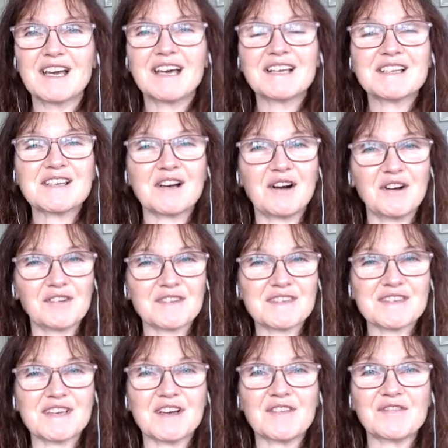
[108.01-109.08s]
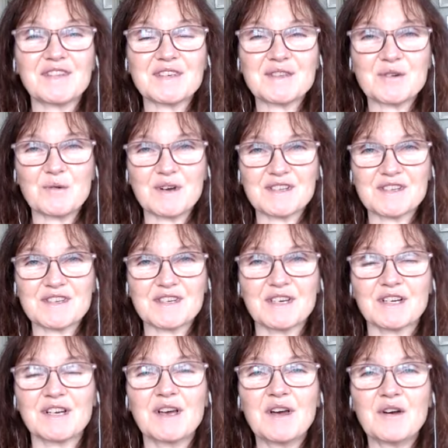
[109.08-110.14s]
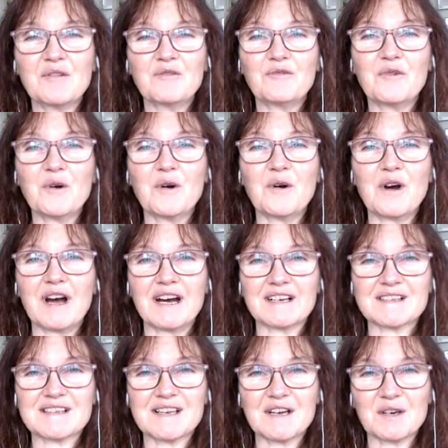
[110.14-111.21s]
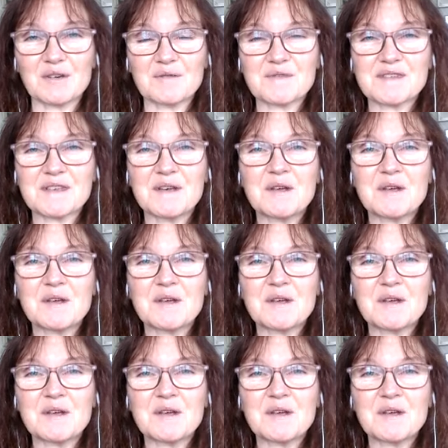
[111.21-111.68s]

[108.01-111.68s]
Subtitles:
to answer this question for ourselves.